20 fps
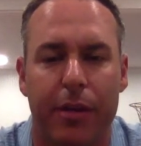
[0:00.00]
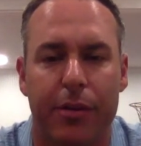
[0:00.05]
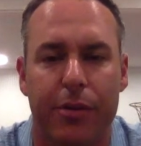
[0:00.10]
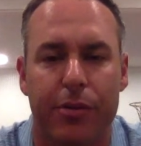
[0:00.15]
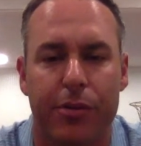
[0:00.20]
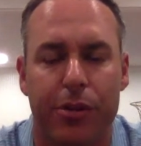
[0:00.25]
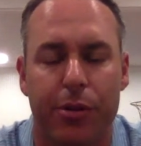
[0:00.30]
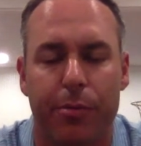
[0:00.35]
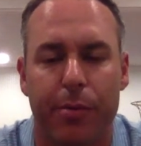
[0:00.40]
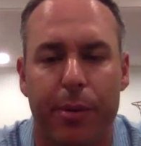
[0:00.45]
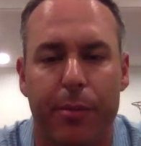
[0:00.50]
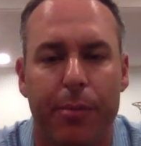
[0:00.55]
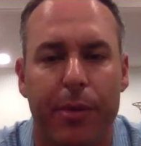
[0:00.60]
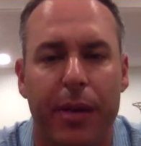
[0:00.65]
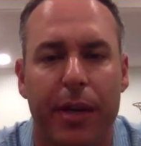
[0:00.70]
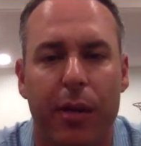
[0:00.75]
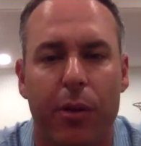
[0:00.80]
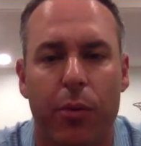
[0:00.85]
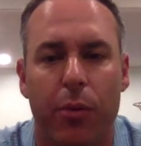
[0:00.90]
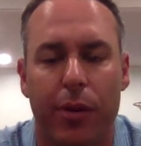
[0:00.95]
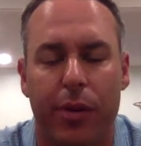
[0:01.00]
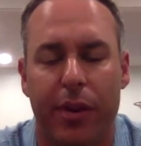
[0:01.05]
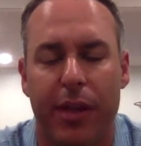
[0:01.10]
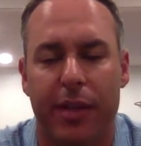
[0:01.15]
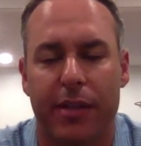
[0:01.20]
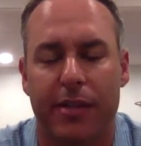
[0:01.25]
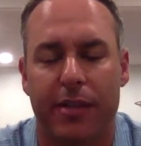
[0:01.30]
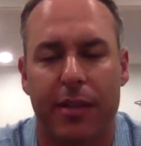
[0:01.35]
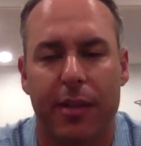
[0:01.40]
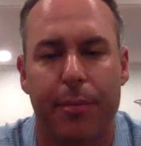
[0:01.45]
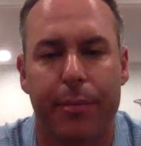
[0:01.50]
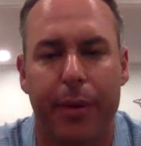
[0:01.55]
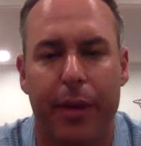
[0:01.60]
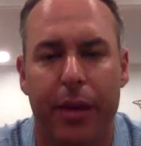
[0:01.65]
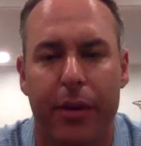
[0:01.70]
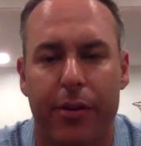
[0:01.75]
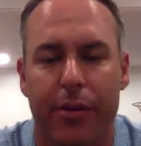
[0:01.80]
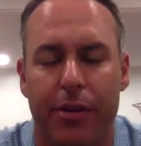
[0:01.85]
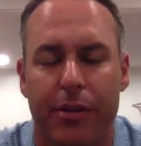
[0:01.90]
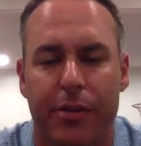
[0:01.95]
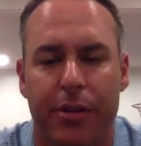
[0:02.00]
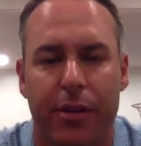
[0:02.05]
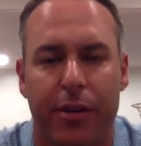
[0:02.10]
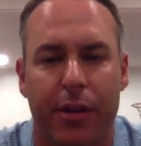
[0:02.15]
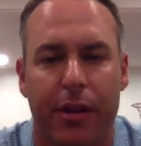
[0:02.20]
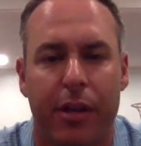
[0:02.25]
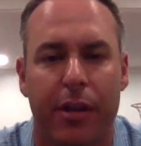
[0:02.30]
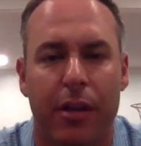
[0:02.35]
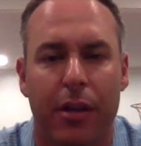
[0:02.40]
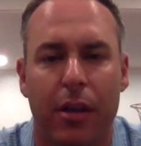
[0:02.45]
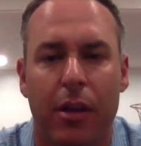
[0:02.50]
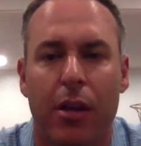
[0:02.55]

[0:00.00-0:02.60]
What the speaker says: You should be meeting with that CPA or attorney